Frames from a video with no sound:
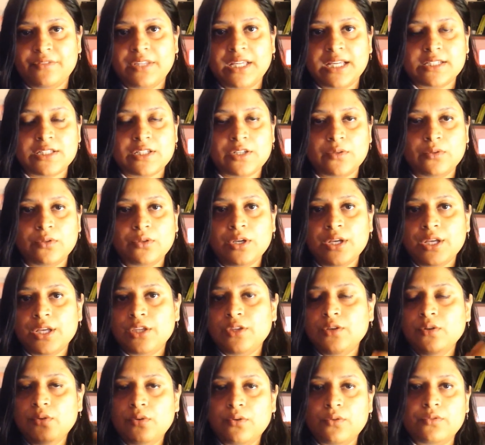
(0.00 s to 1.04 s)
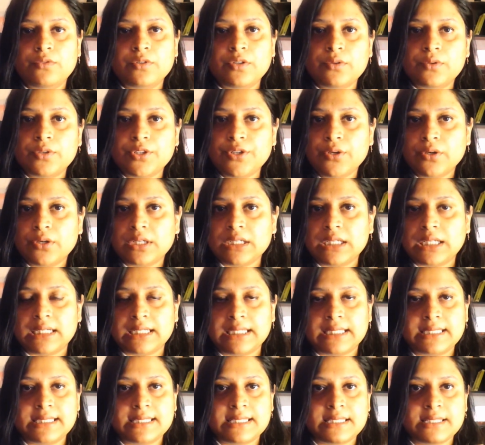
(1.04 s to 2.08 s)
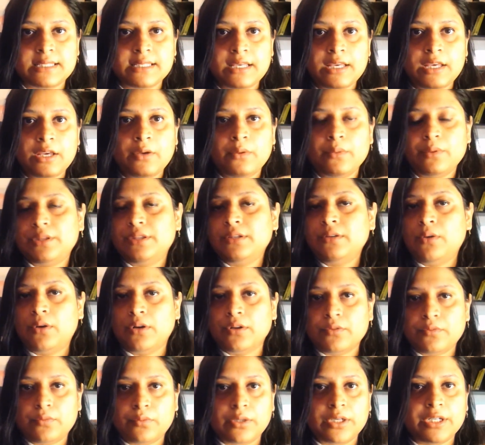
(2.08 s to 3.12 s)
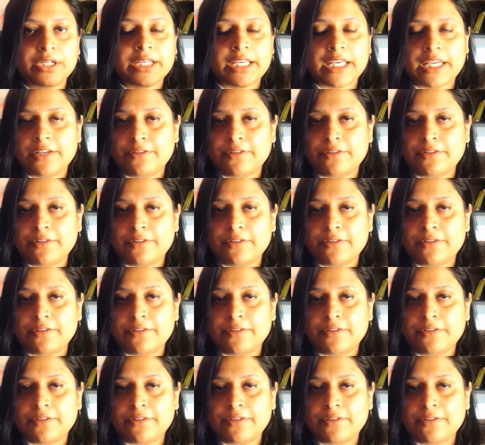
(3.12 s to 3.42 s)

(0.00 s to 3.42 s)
that you overload your clients with a lot of work,